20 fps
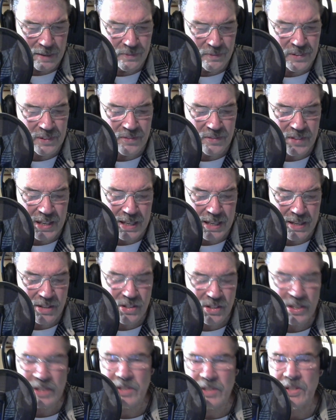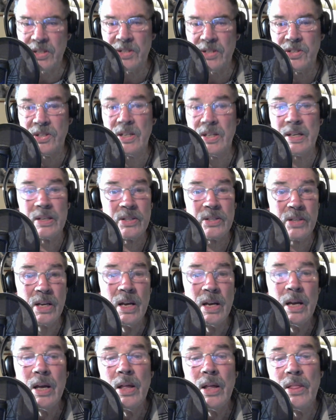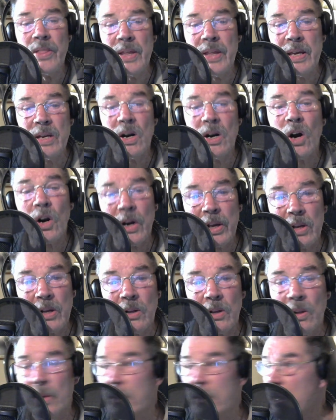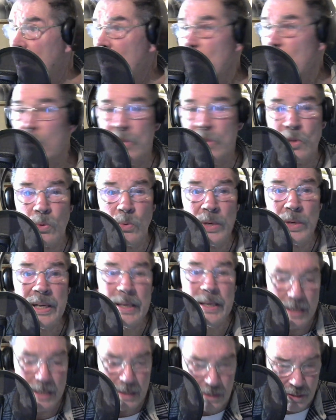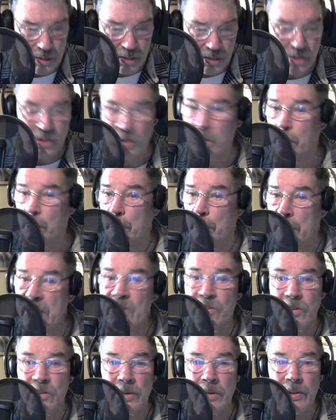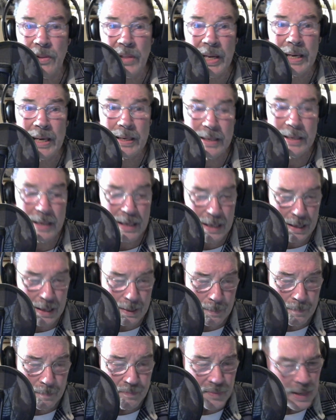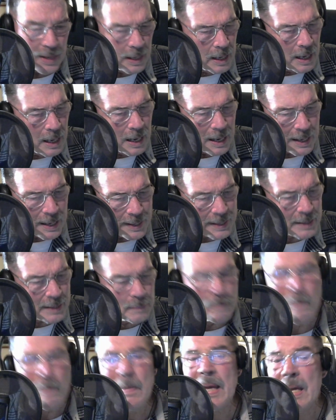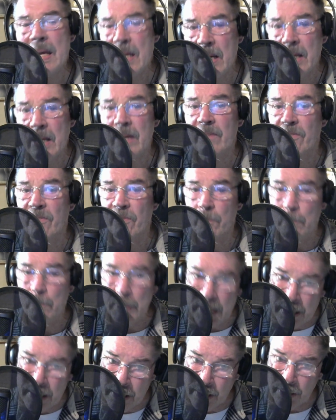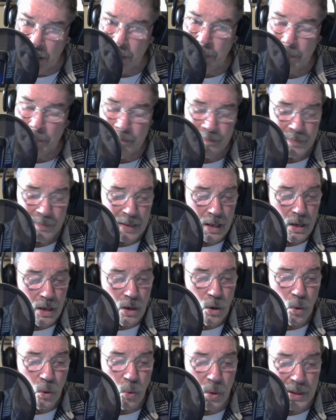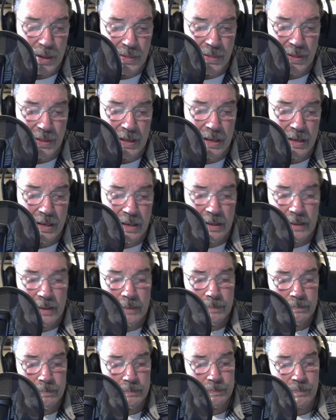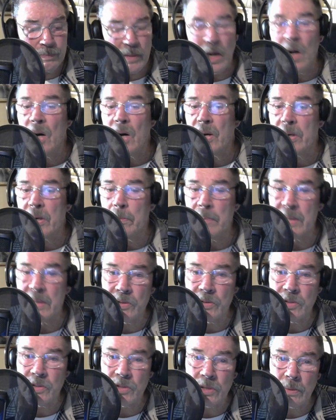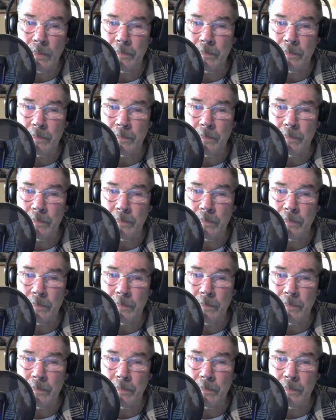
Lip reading: 1566. The article that I was reading just mentioned that date. It may have been when the Ottomans,